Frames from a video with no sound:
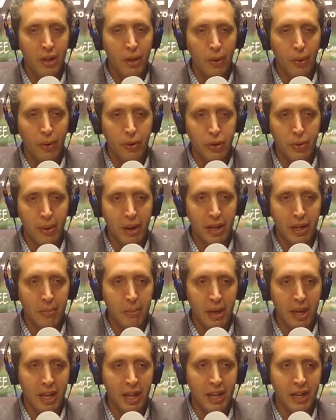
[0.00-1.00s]
Or do you
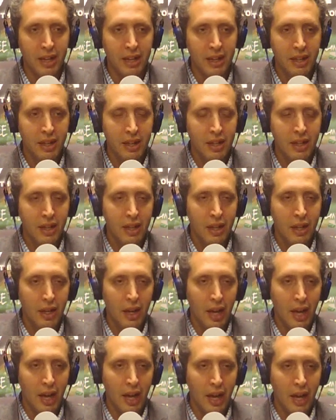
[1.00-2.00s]
recommend
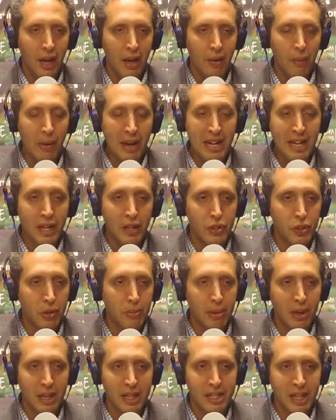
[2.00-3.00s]
waiting a
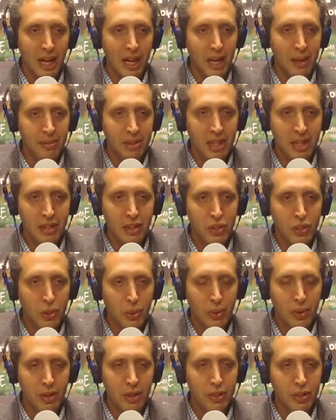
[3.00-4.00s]
certain period of time to get into
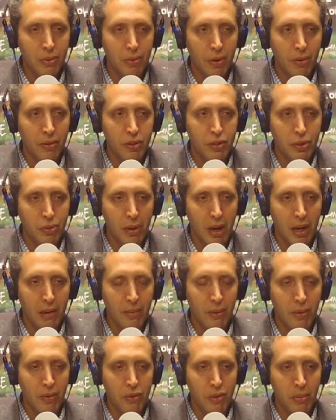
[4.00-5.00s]
stores? Or what would you
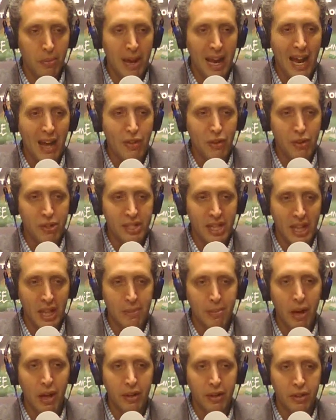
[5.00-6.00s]
recommend? What would the path you'd send
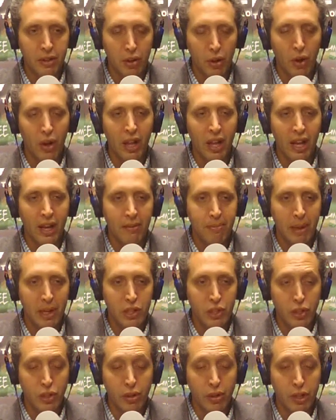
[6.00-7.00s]
them on currently,
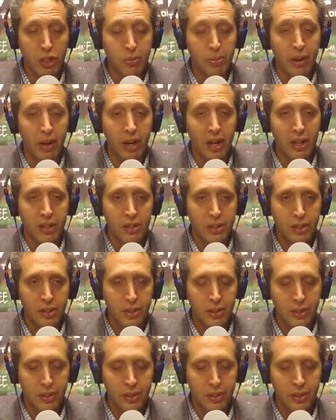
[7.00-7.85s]
based on your experience?